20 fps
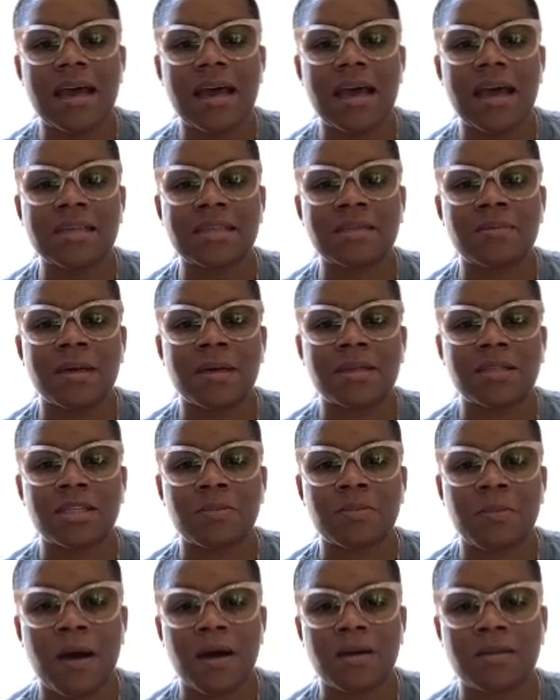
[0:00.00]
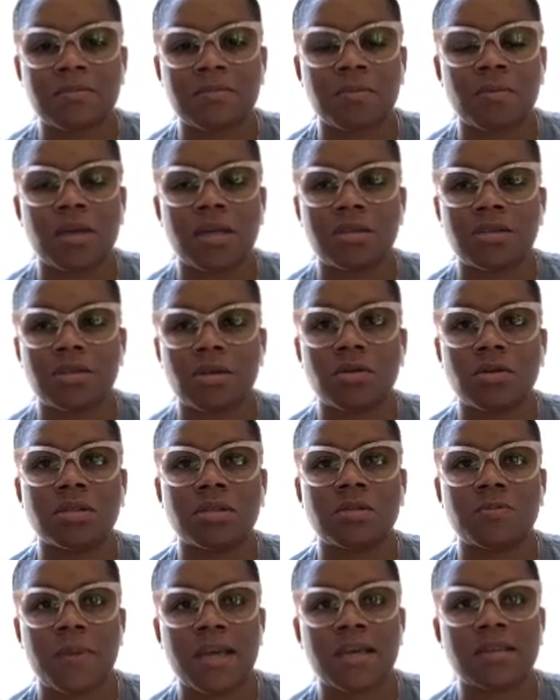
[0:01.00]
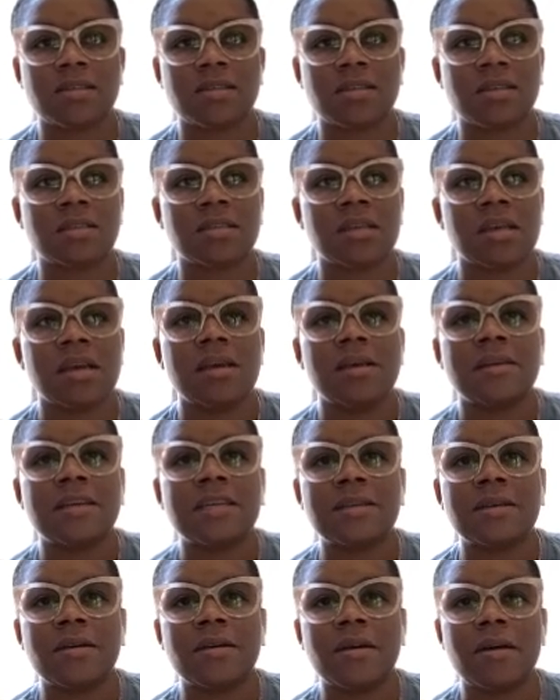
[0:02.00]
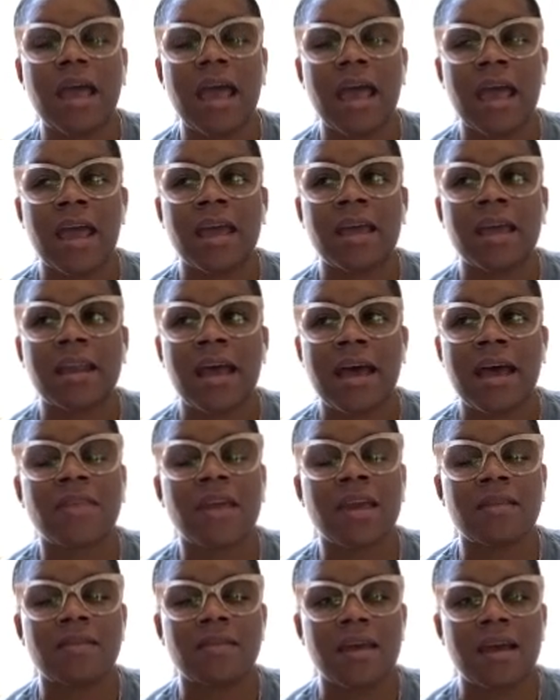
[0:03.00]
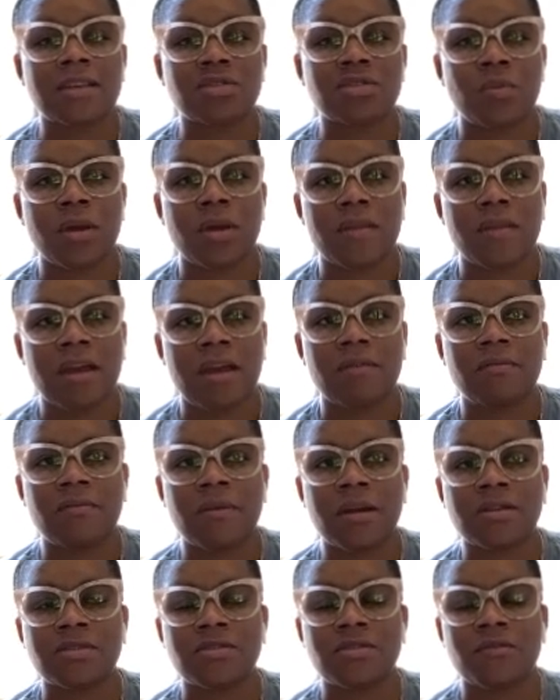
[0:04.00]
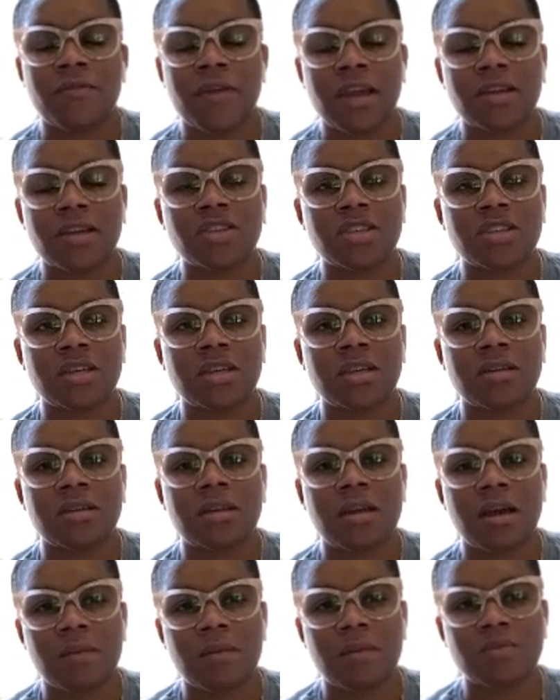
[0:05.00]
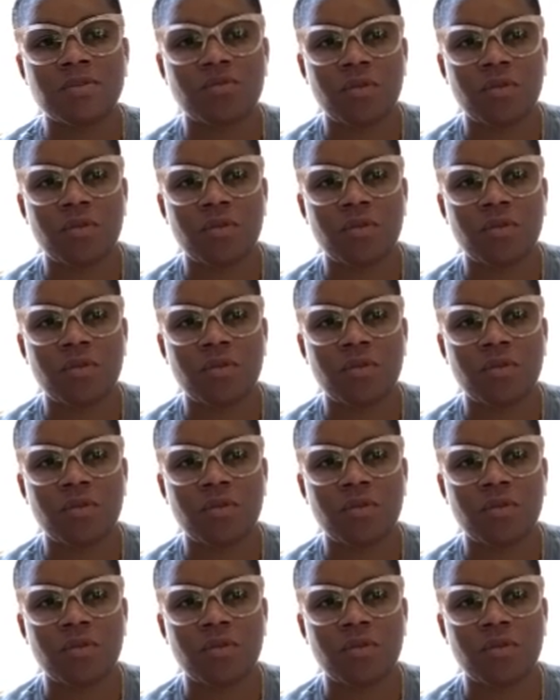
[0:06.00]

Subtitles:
as much as possible in certain spaces. And I think that's where that reservation comes